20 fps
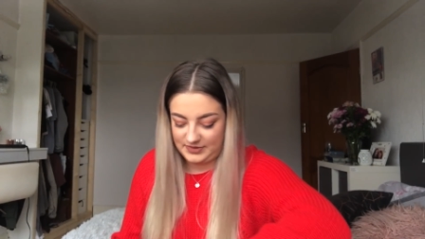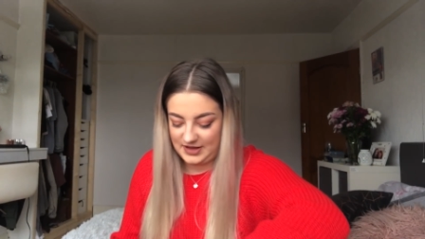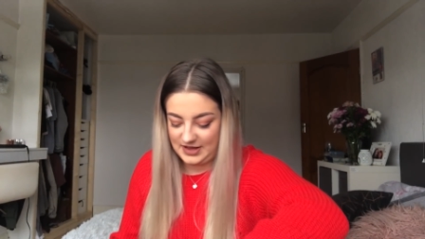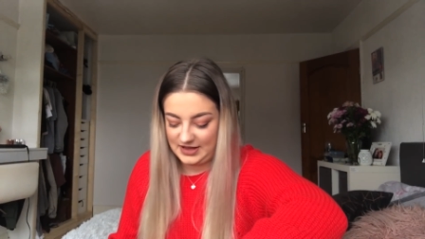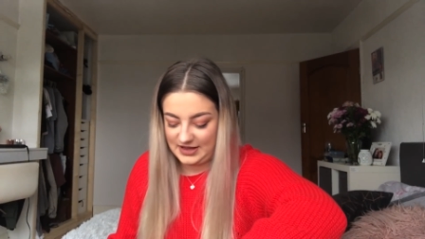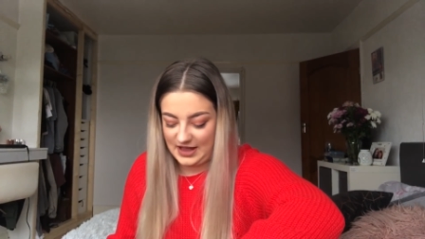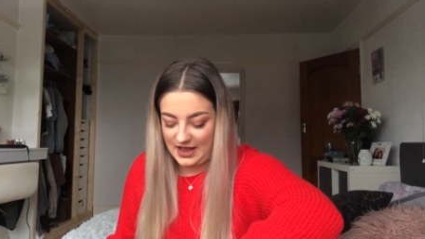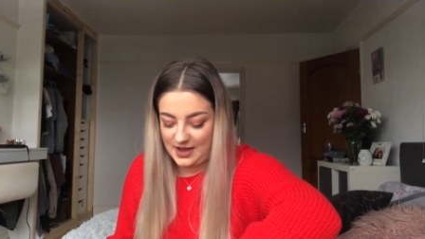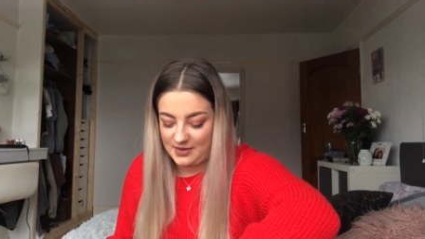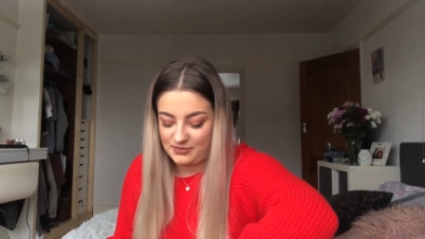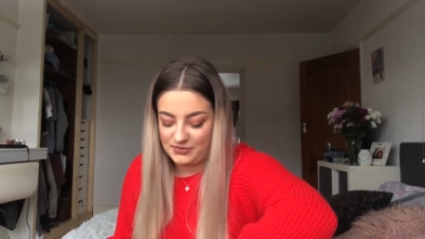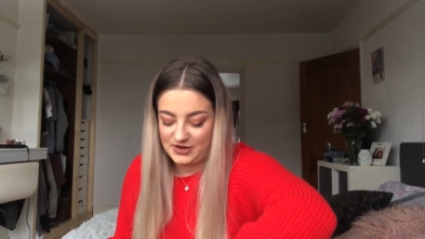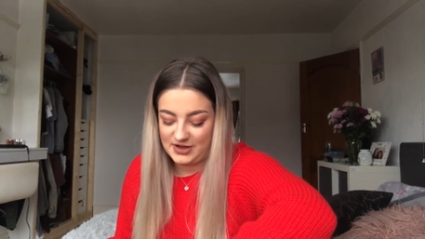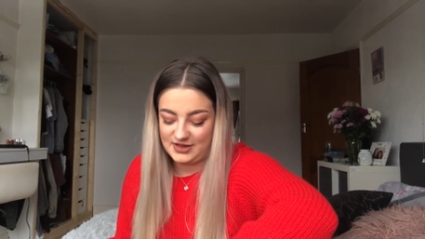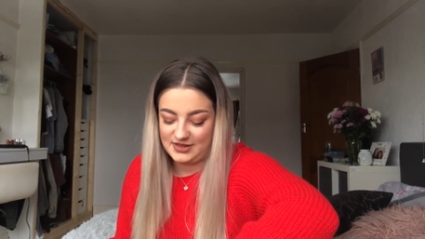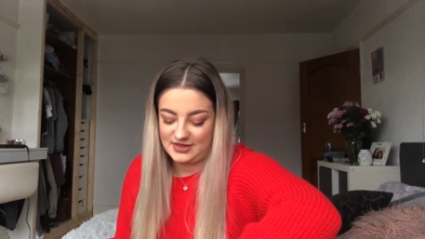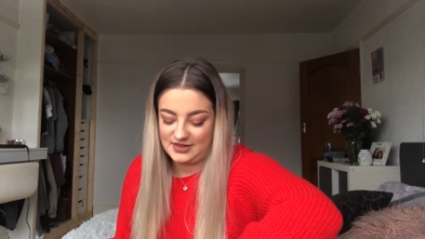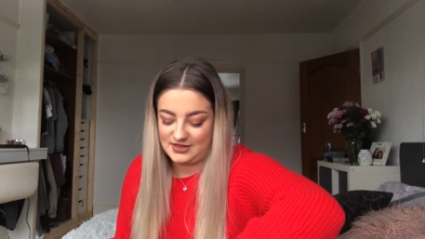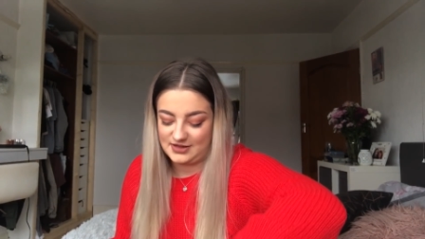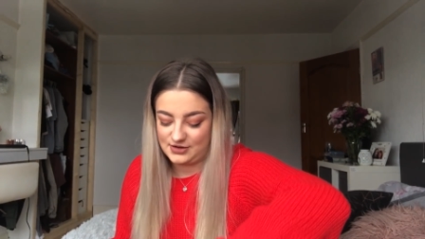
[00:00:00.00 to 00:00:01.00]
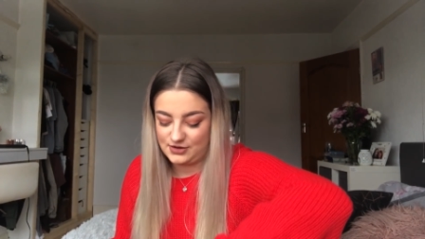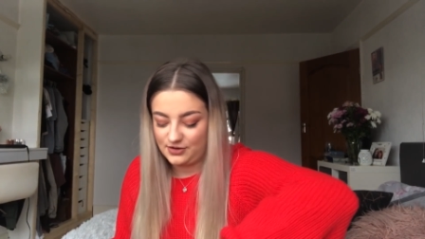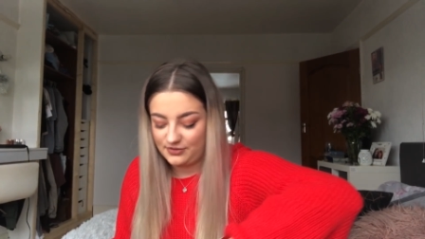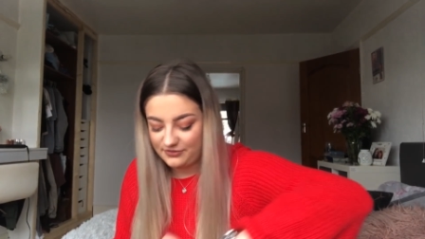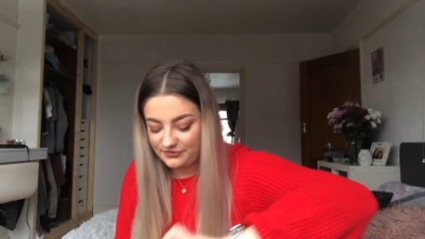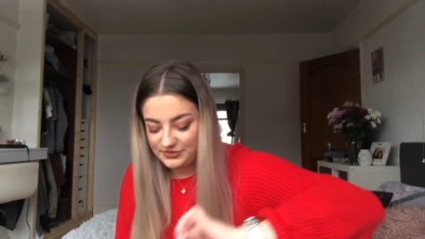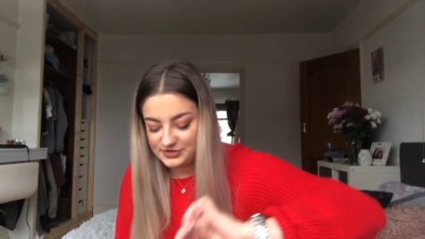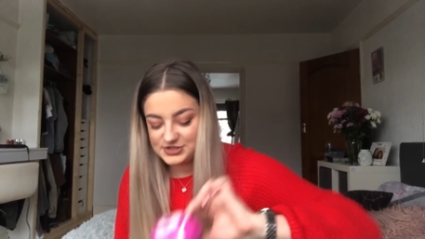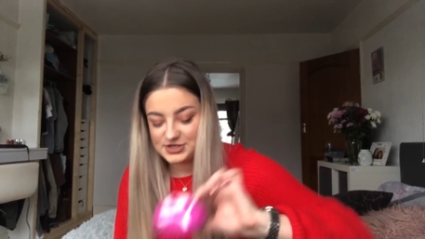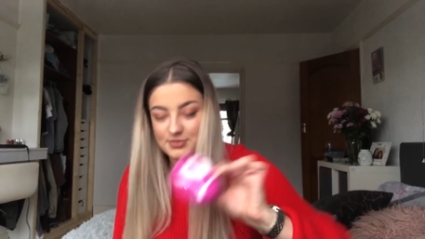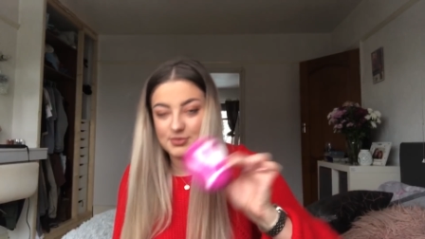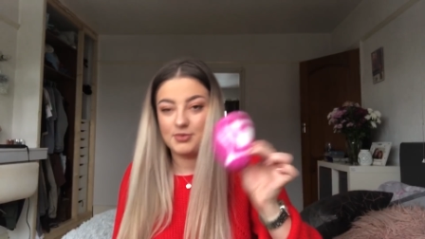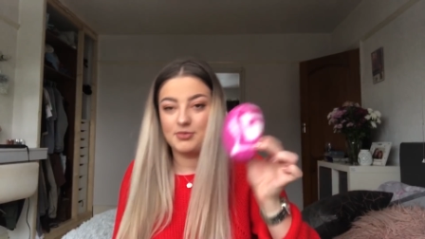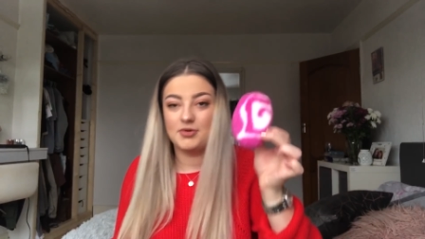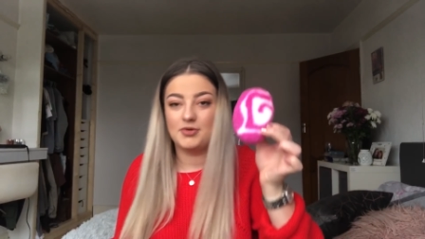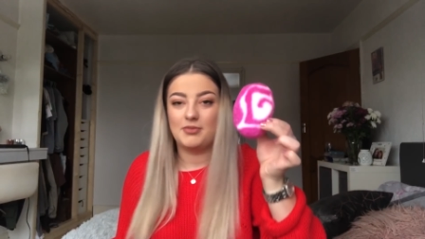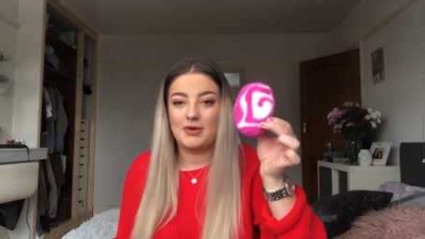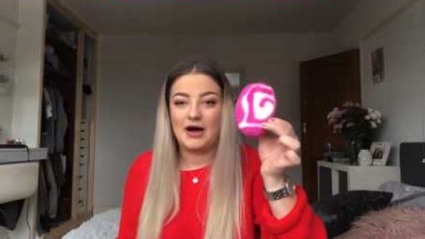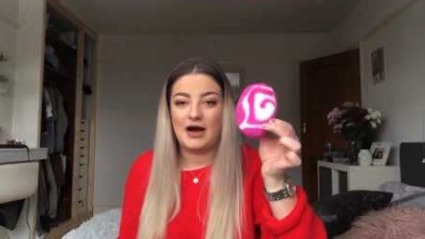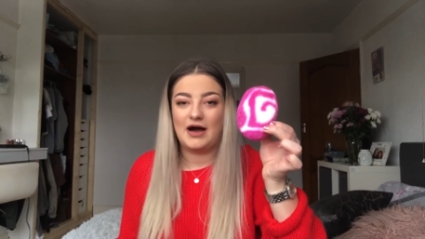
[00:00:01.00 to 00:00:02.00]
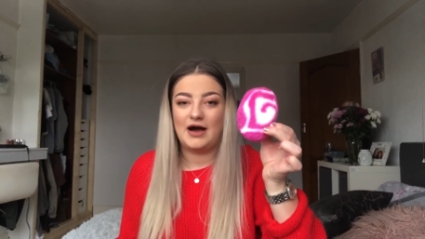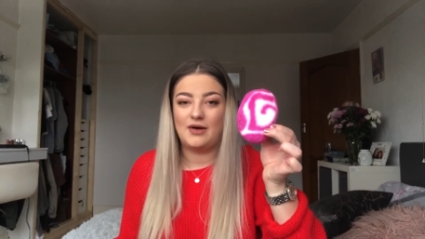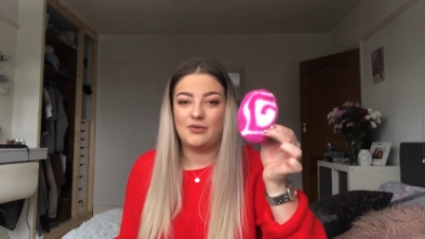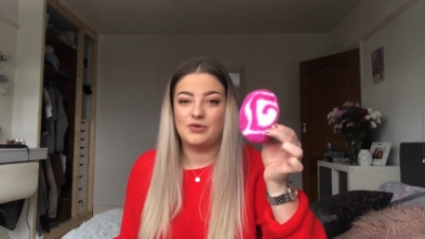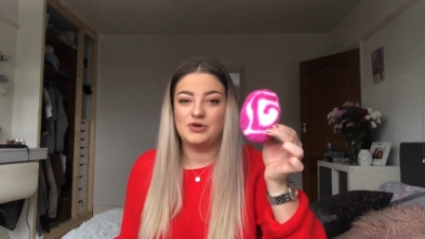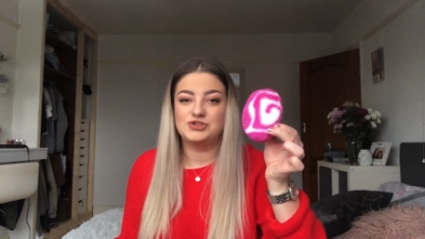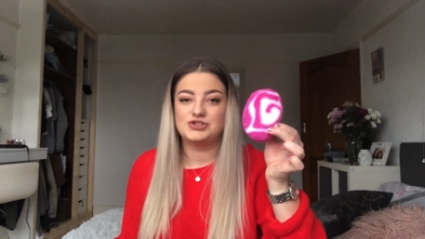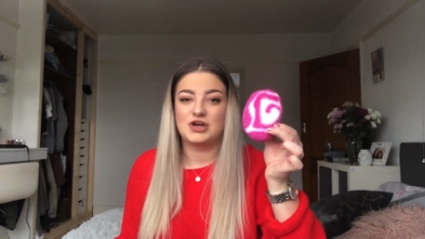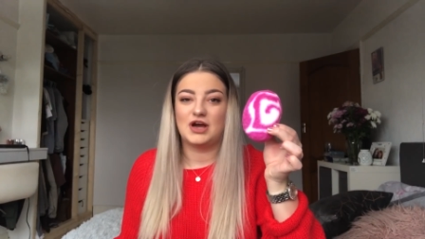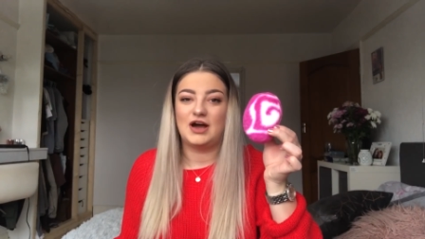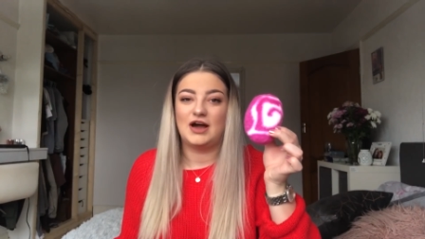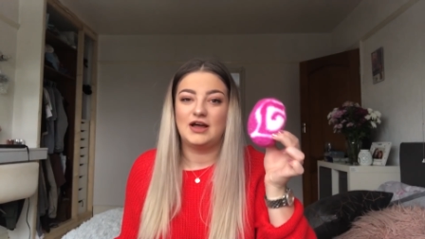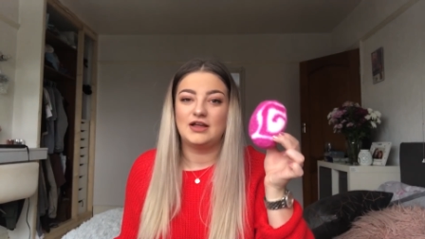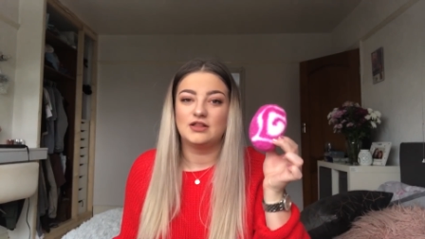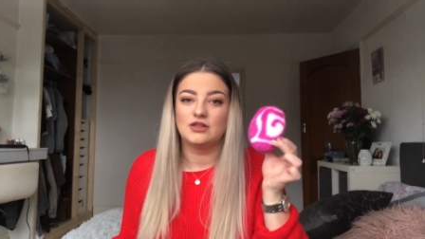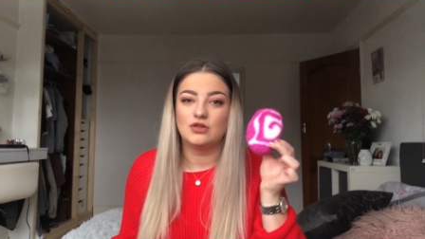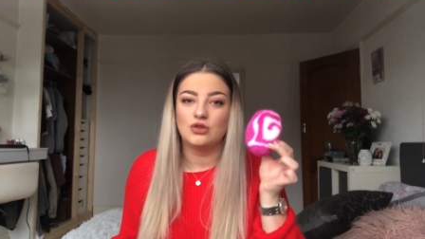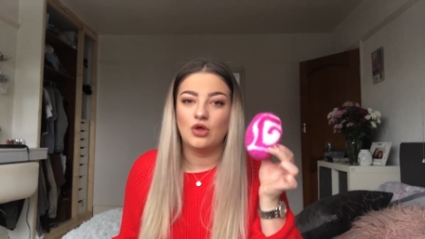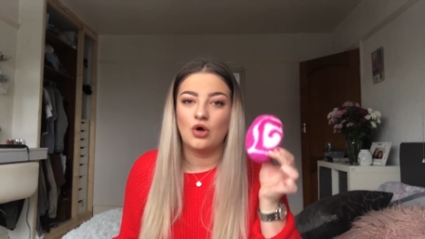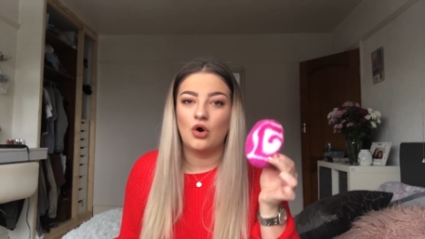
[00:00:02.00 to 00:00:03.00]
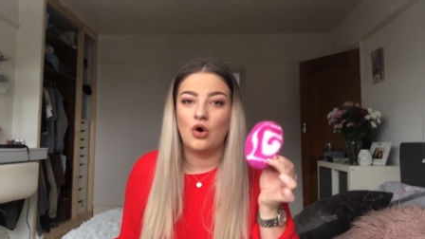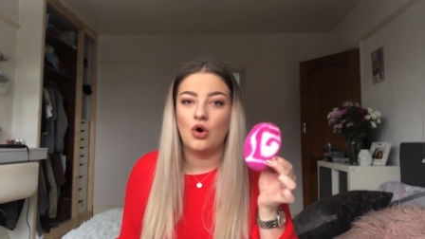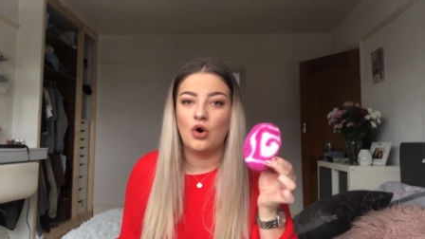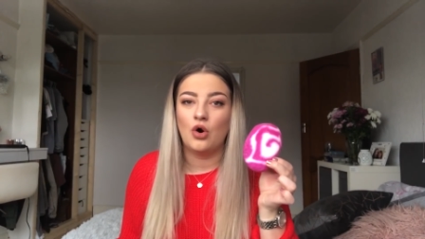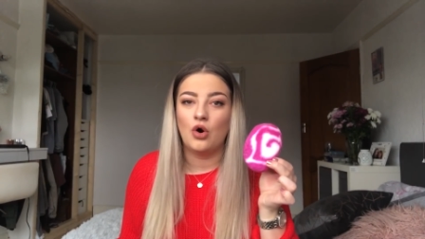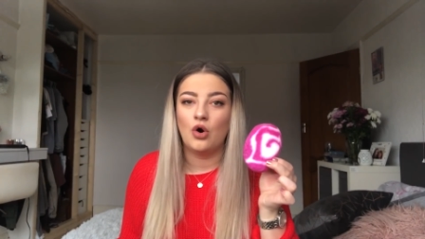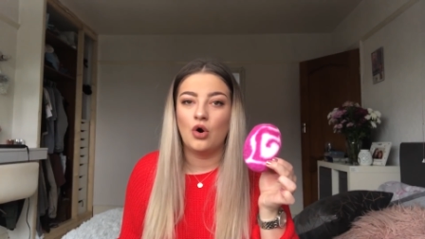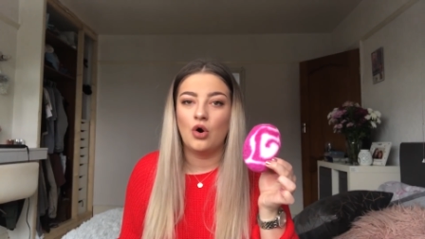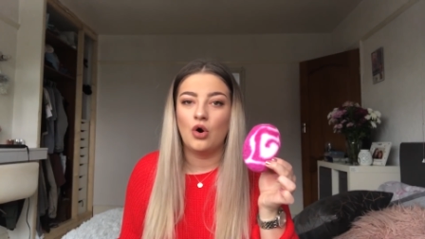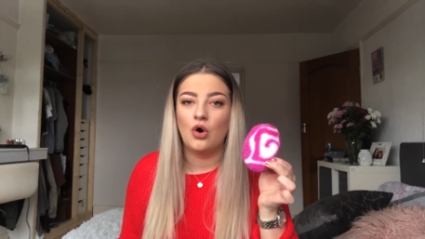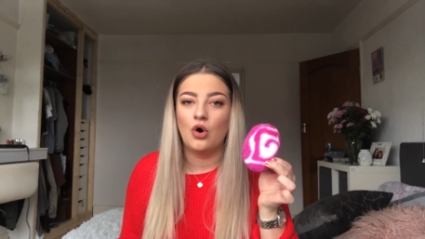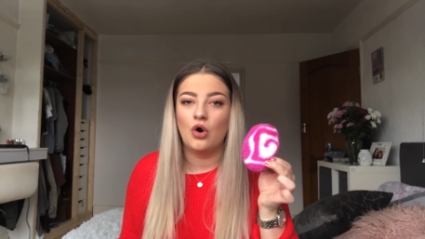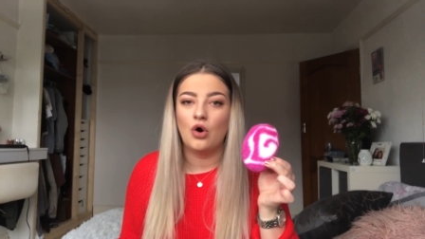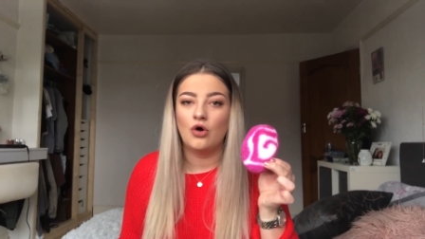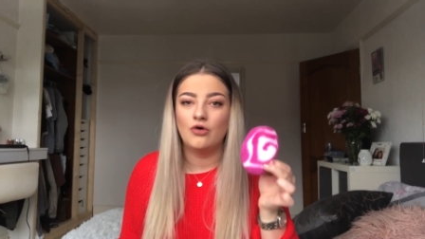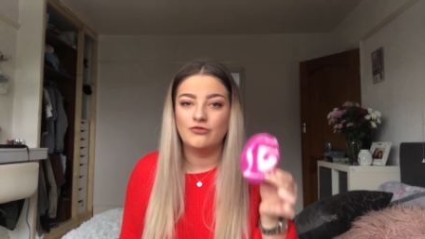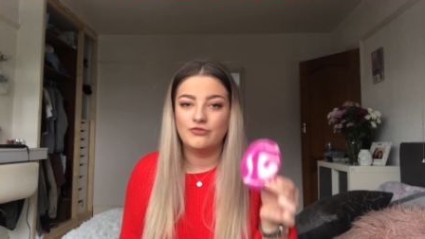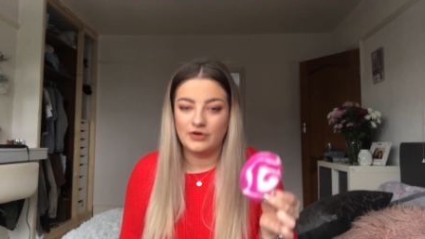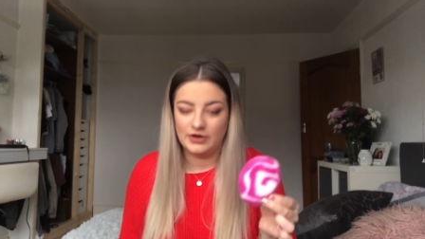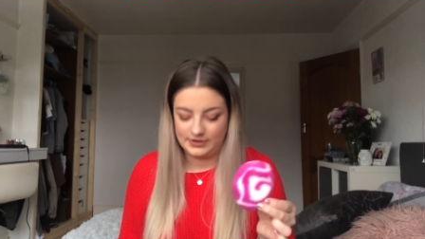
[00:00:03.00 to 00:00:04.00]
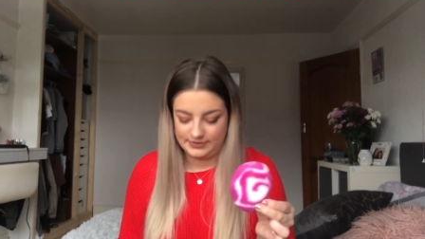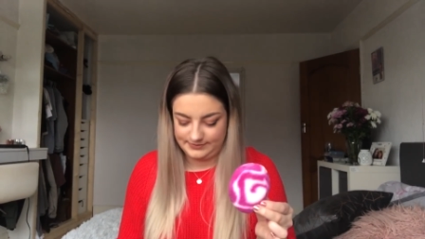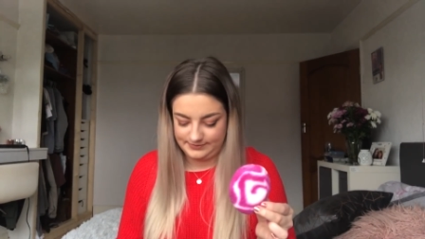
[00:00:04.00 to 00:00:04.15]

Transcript: It came with the Comforter Bubble Bar, which I love.